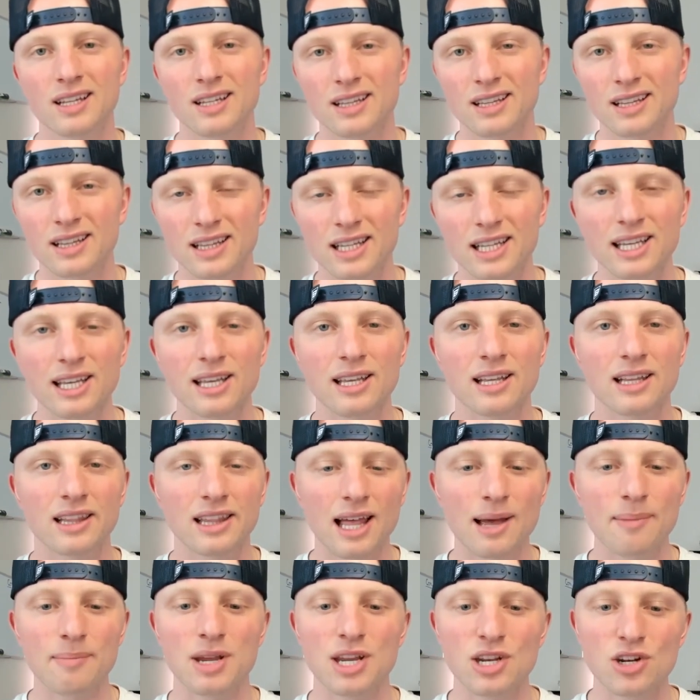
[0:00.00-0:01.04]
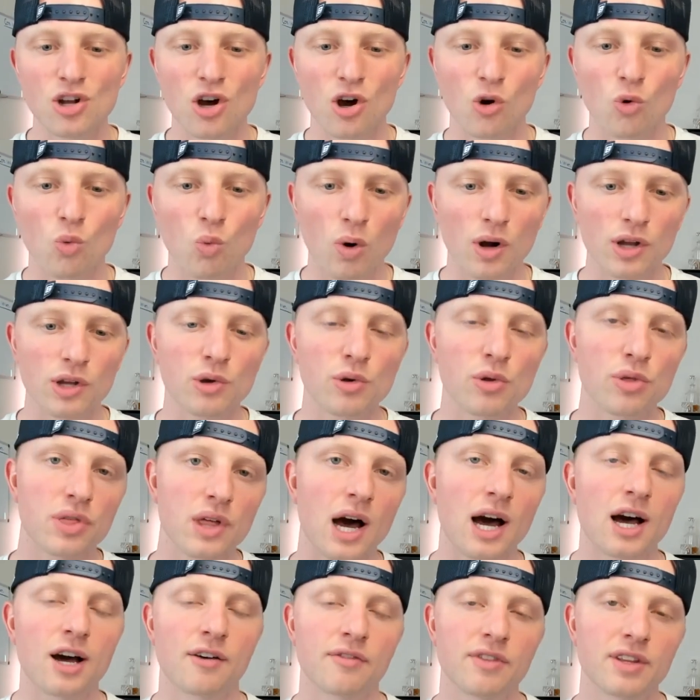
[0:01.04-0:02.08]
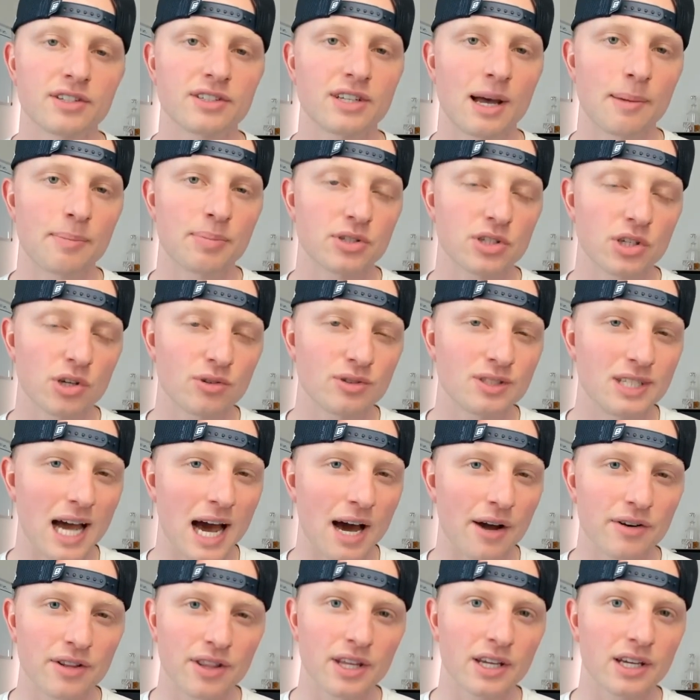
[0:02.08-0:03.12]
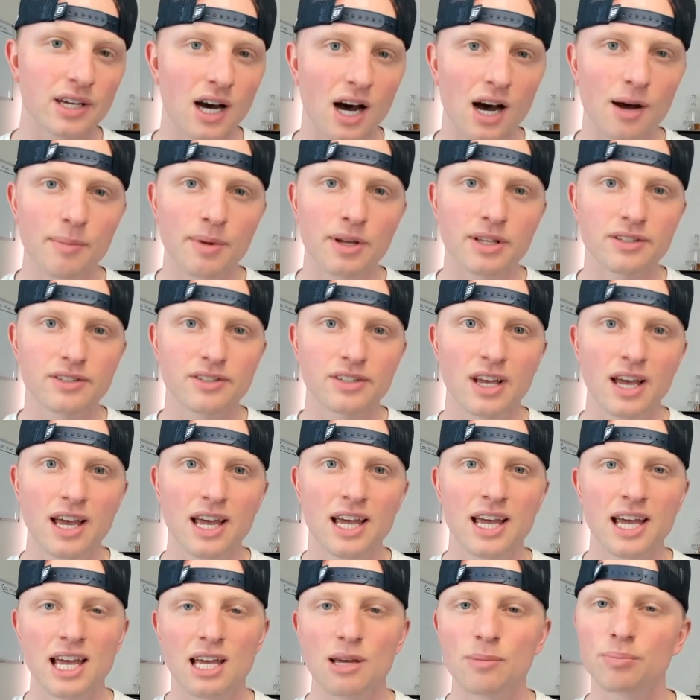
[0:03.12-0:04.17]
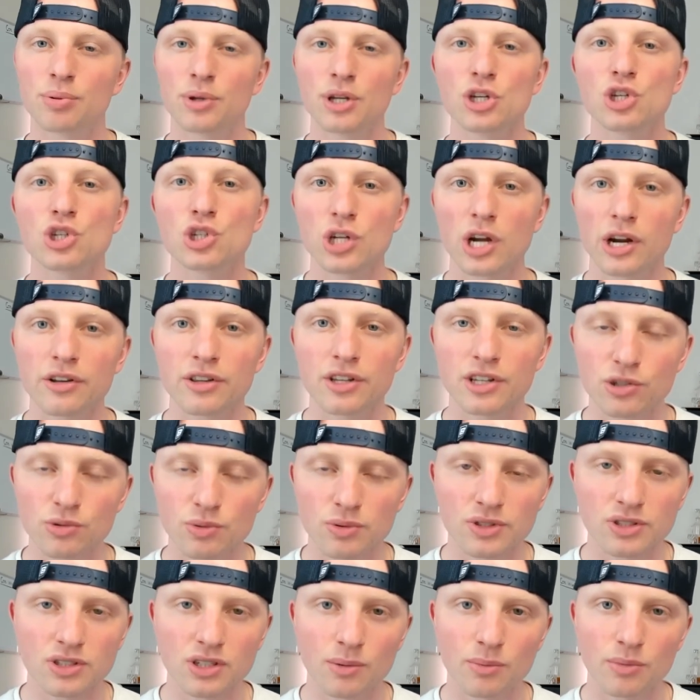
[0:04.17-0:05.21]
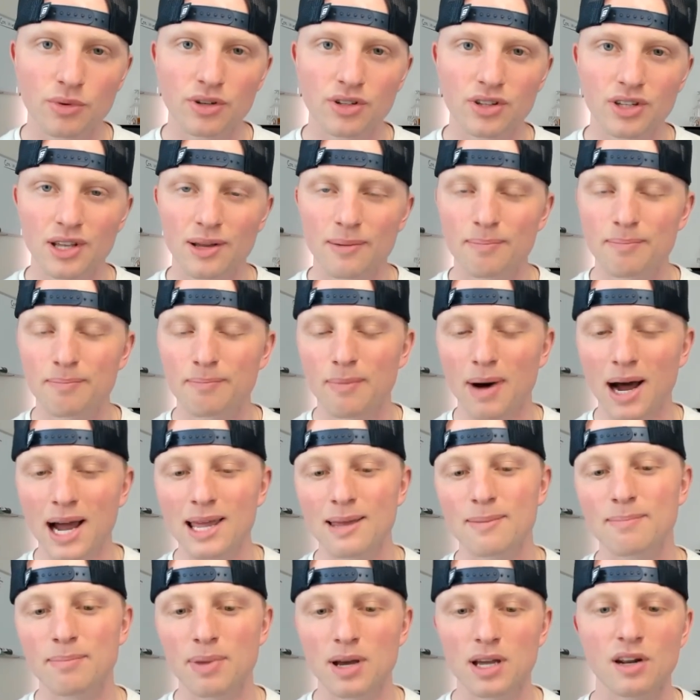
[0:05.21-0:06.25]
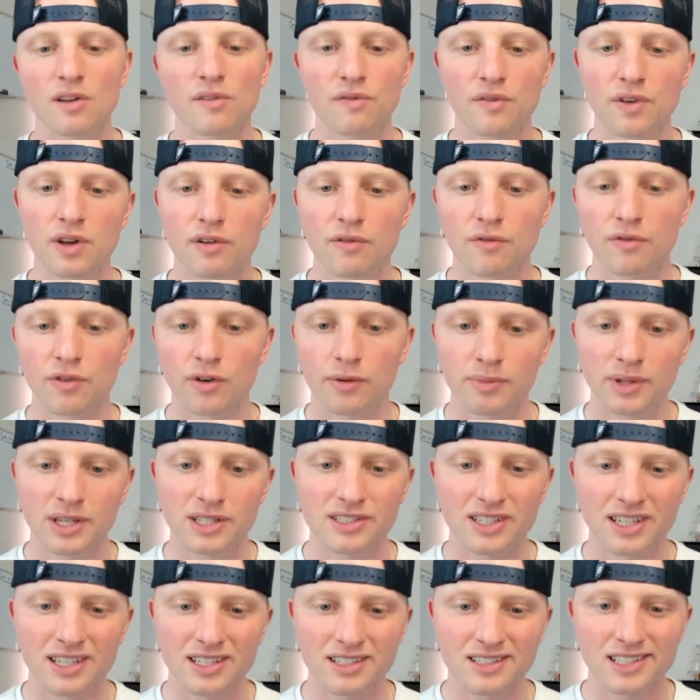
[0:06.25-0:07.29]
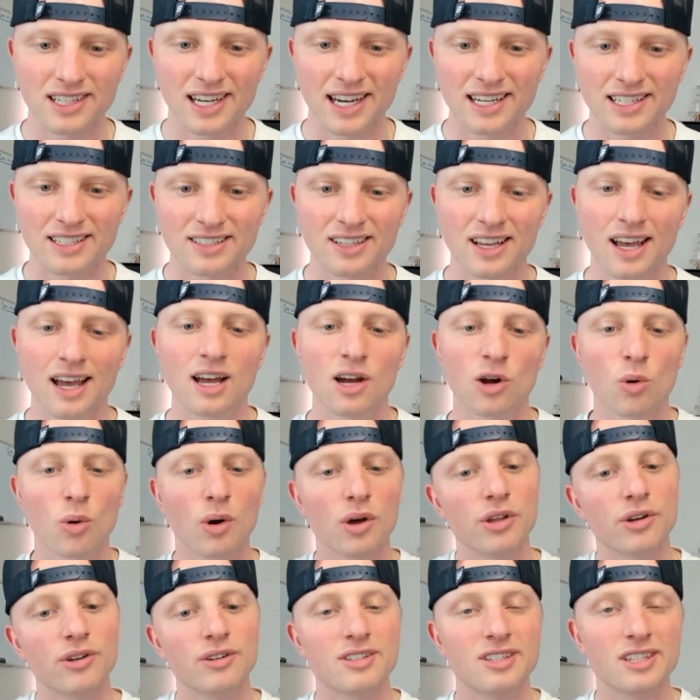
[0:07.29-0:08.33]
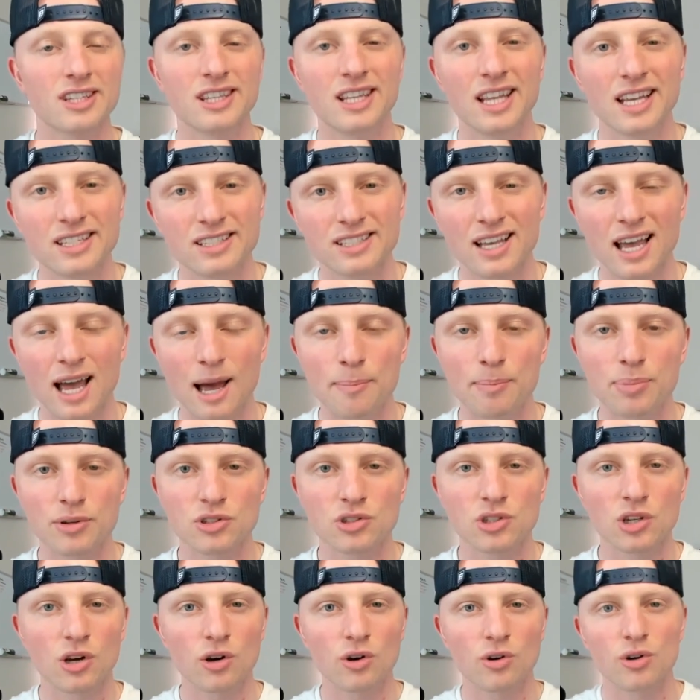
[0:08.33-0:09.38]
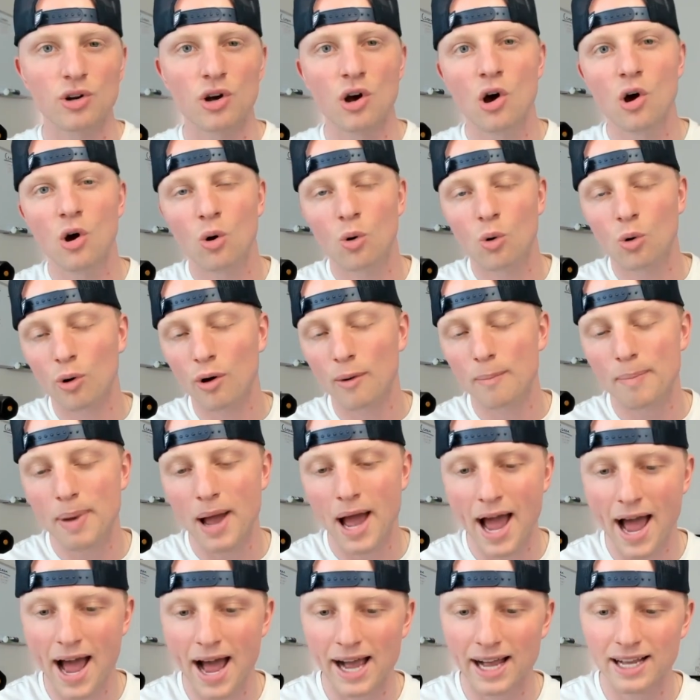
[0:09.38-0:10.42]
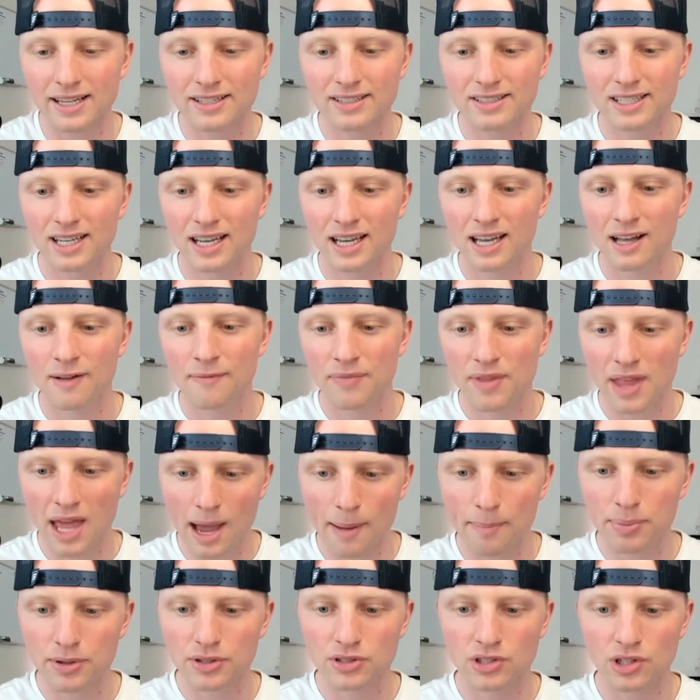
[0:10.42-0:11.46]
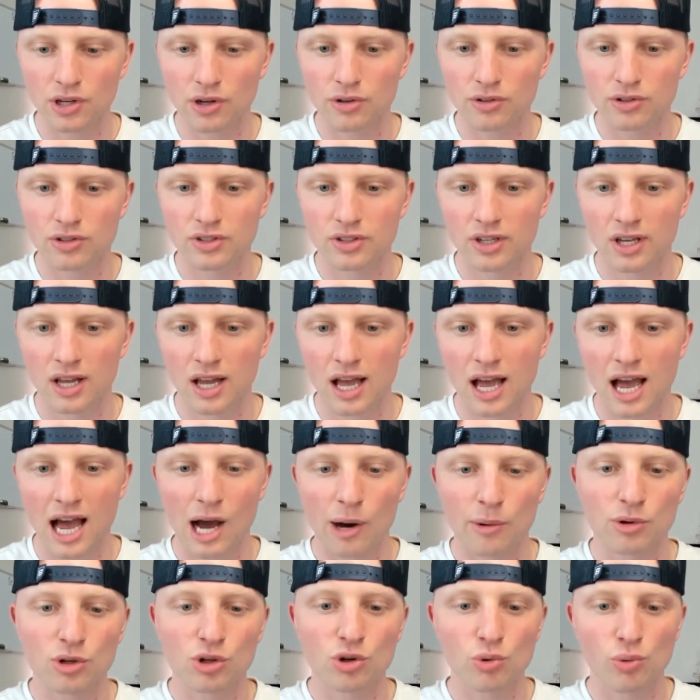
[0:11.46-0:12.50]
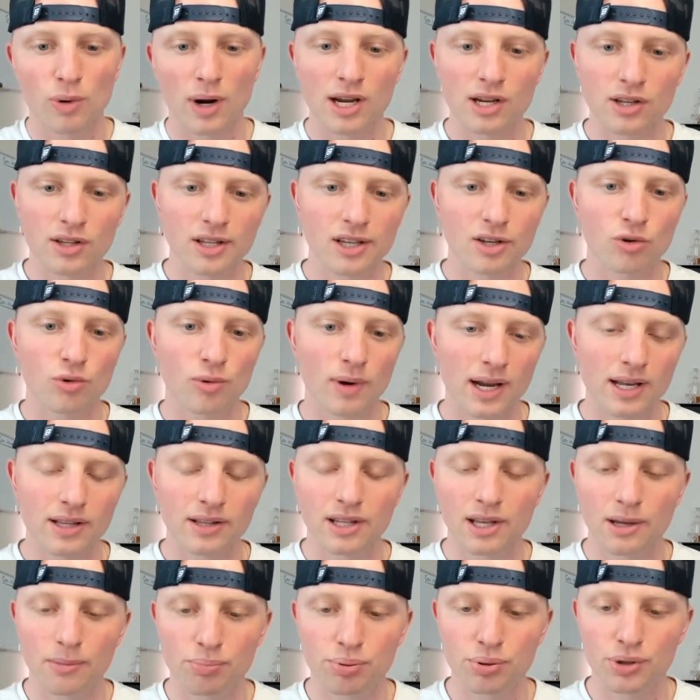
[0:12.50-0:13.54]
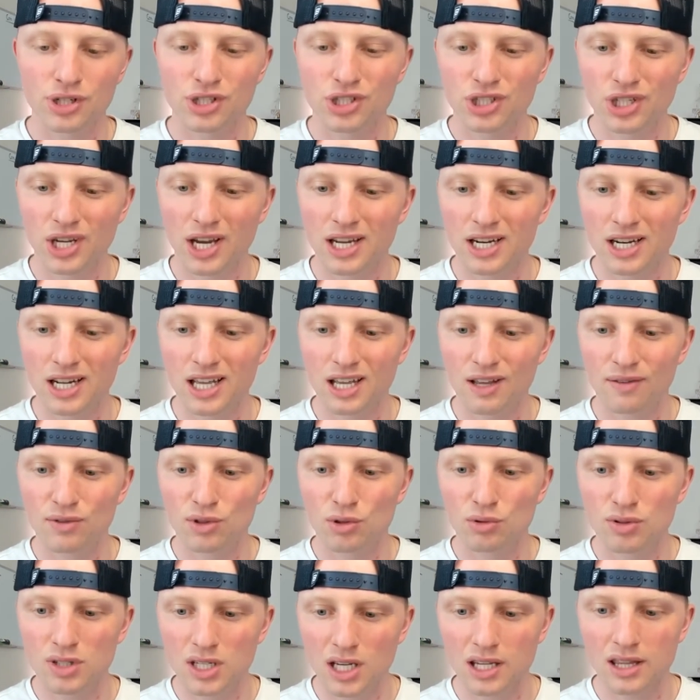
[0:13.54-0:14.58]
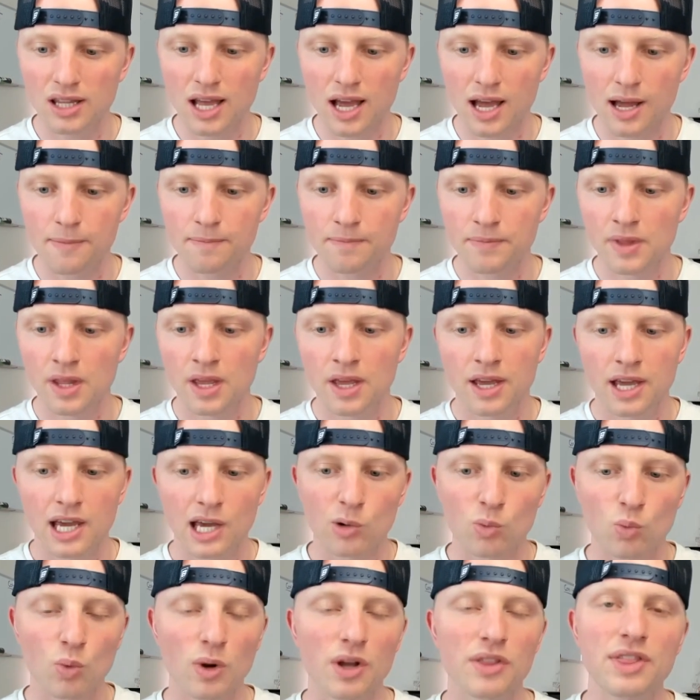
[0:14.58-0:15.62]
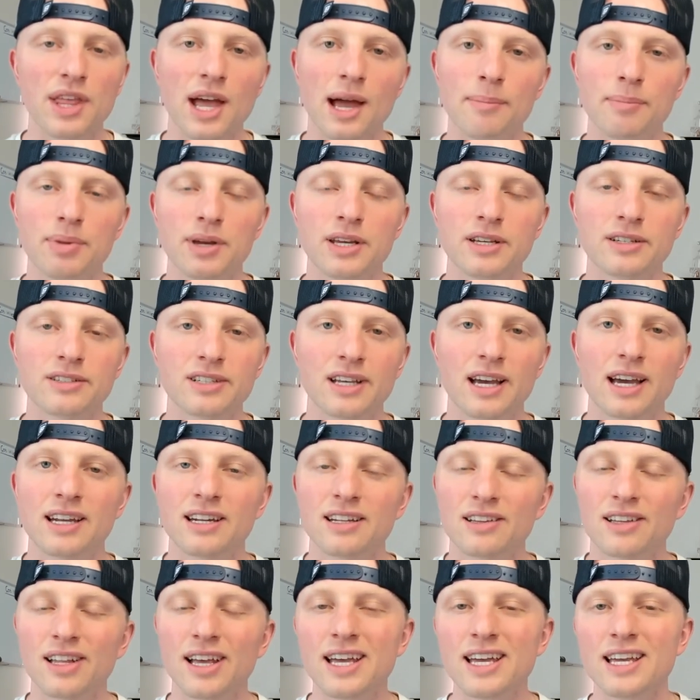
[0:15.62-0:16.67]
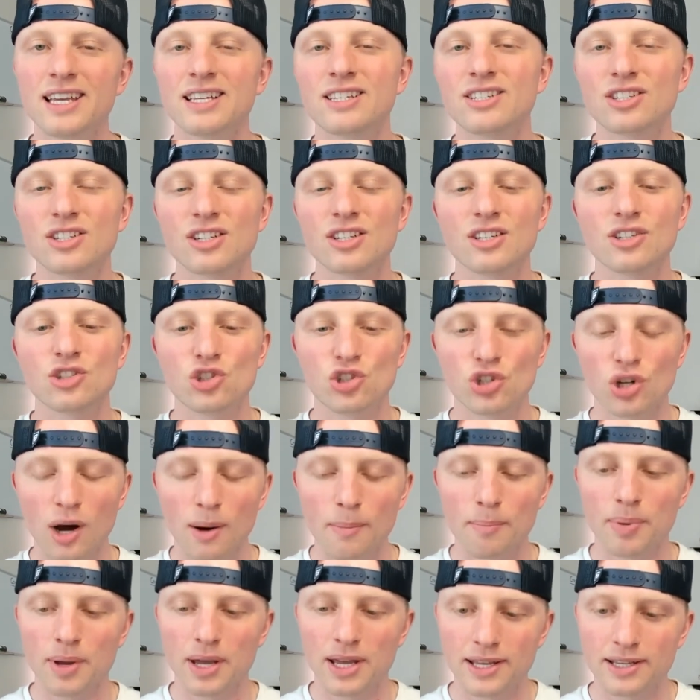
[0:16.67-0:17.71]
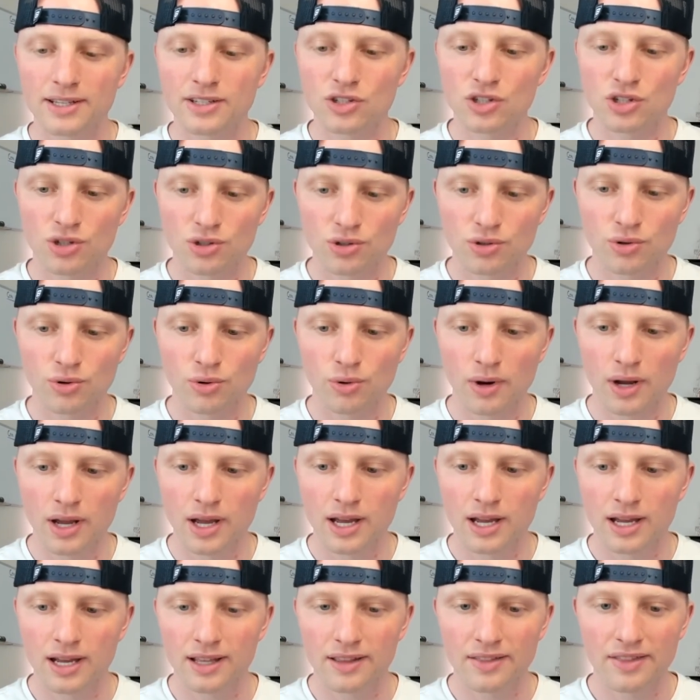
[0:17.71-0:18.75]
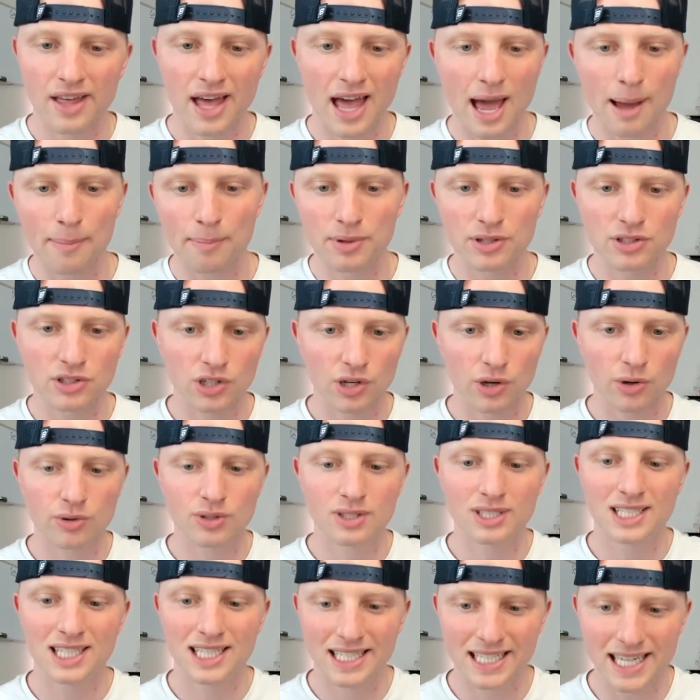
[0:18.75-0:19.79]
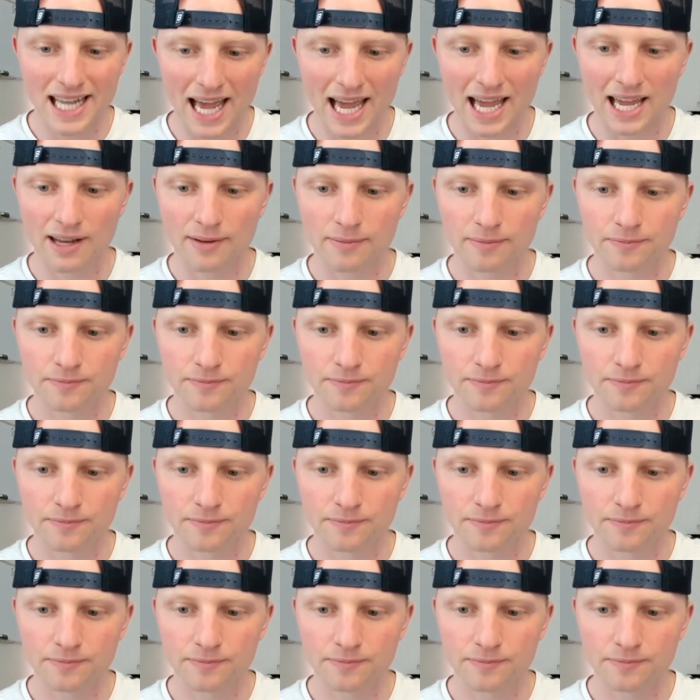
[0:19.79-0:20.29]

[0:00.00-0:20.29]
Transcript: Let me know what you thought of this episode down in the comments. And please share this with someone that might benefit from these insights, whether it's this episode or past episodes. I would greatly appreciate it if you did that. And with that being said, let's jump into the episode today.